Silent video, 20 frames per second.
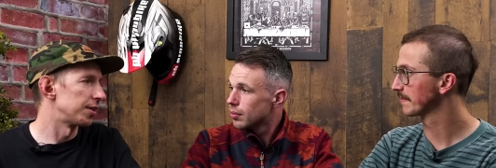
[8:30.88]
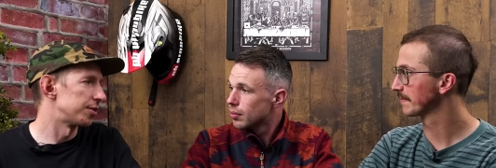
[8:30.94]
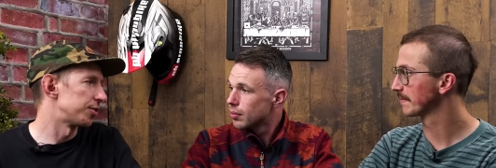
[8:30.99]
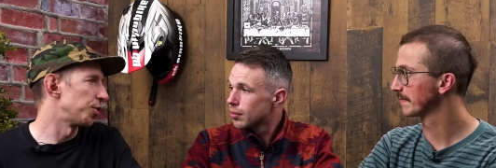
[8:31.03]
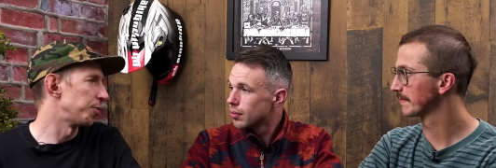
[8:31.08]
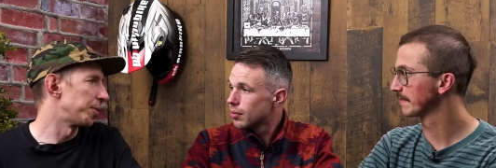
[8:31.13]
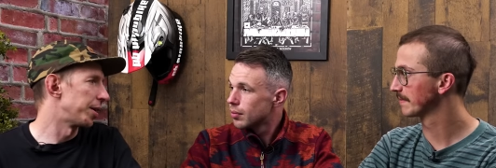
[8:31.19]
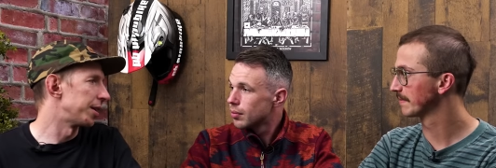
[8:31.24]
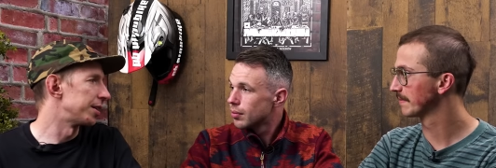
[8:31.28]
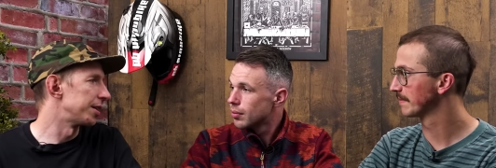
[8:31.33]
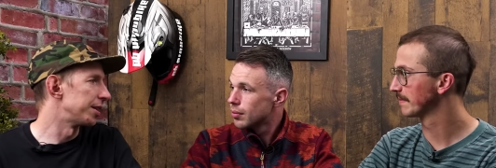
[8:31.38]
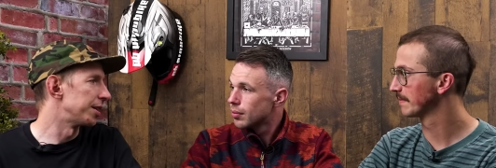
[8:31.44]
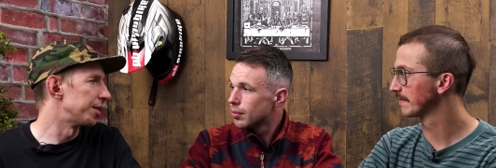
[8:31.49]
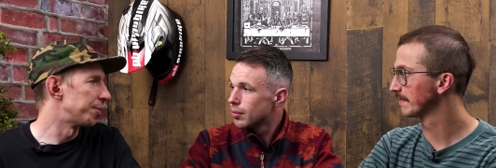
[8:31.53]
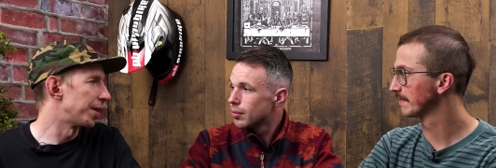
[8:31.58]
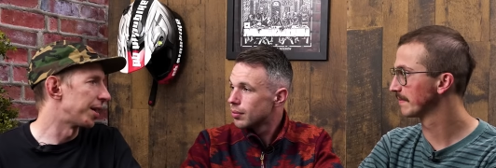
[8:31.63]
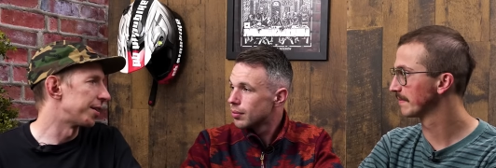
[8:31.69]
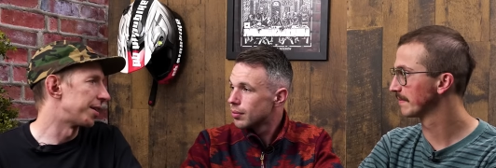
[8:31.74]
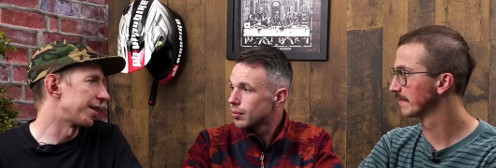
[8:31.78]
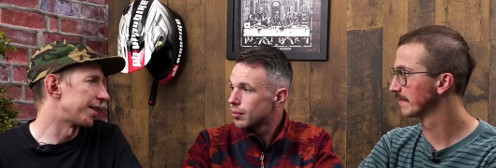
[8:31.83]
Speaker 1: You stole my idea,
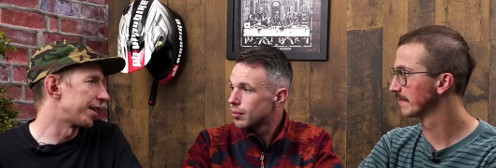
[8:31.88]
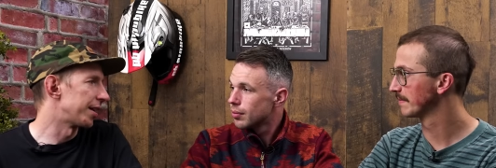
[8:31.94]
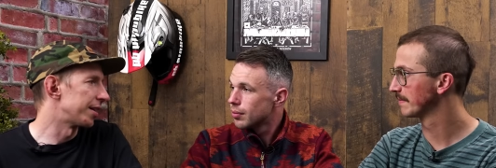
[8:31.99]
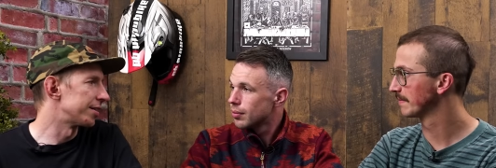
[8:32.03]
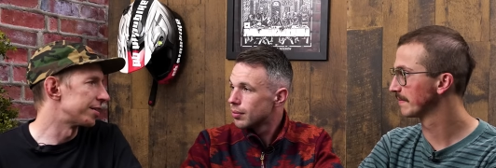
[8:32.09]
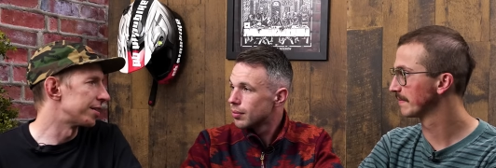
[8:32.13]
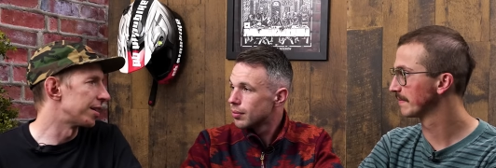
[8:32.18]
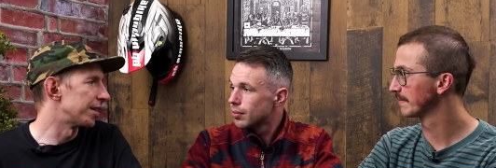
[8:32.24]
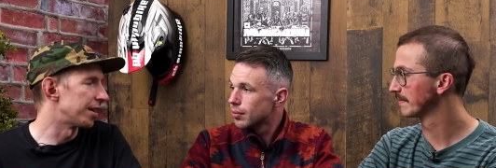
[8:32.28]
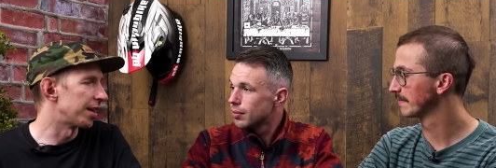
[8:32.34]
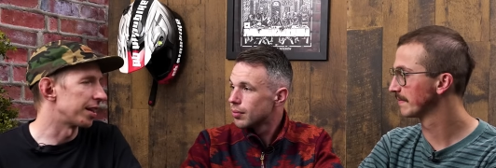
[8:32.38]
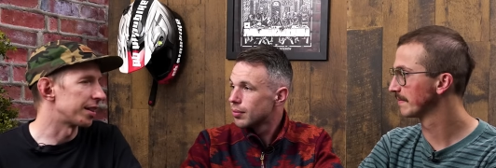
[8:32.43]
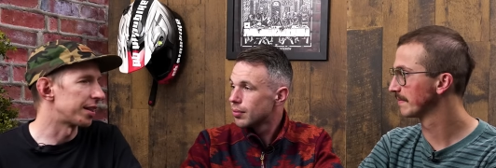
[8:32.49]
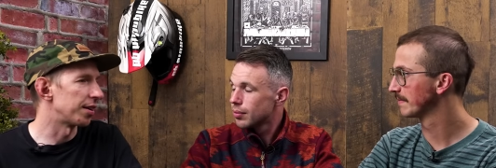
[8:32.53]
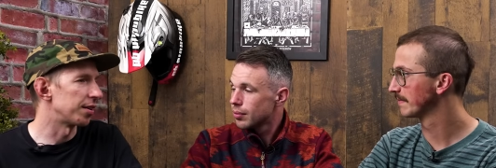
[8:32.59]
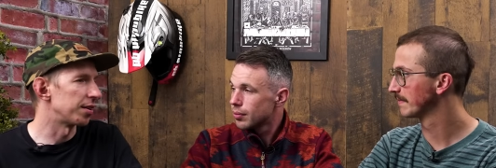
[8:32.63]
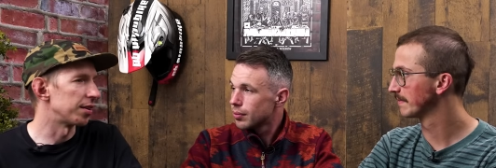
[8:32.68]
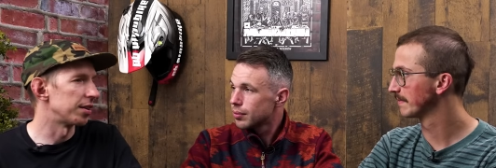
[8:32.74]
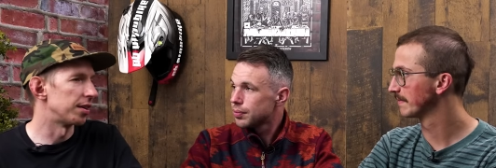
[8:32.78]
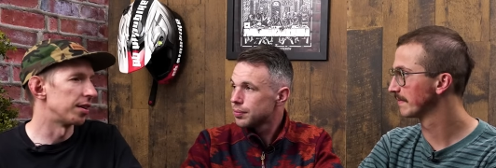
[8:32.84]
but I think that is it. Like
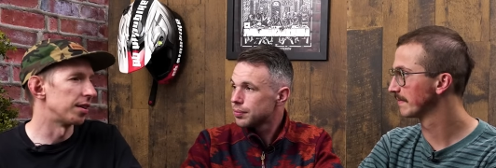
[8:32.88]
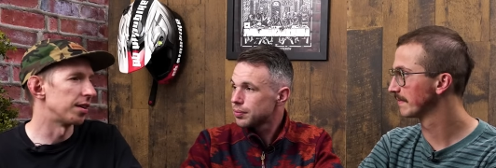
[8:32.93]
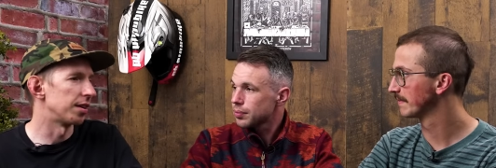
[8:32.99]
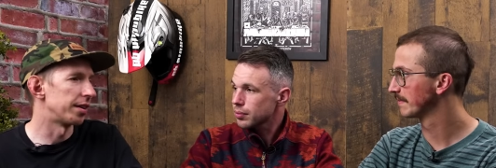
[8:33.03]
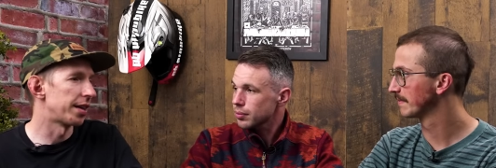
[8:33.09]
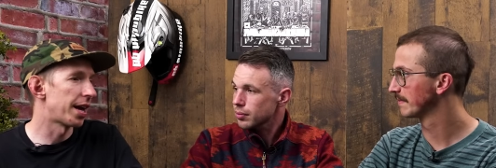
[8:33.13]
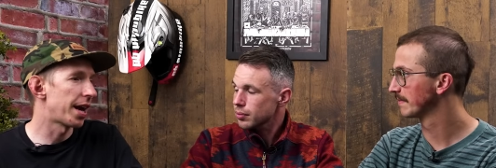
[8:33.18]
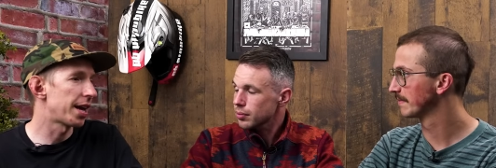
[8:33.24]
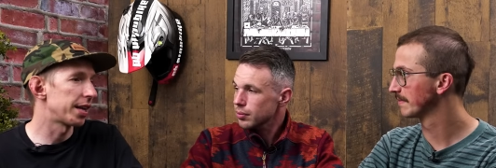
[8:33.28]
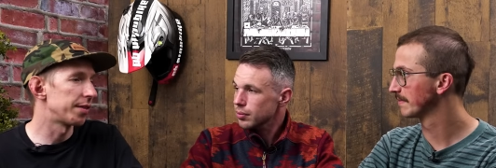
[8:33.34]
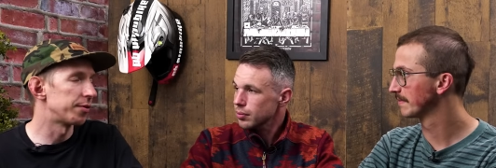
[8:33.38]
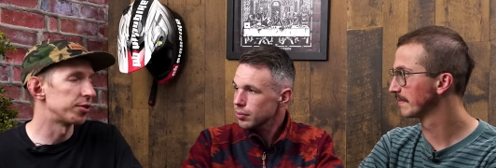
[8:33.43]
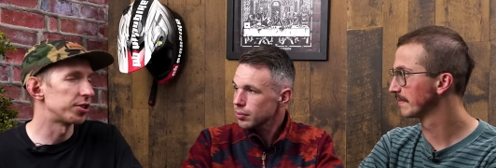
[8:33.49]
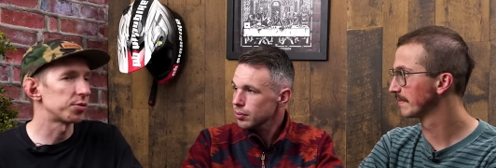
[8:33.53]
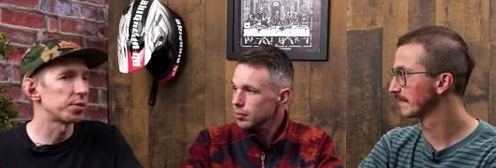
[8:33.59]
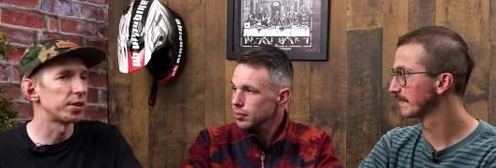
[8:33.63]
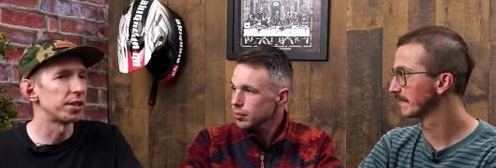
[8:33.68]
that even just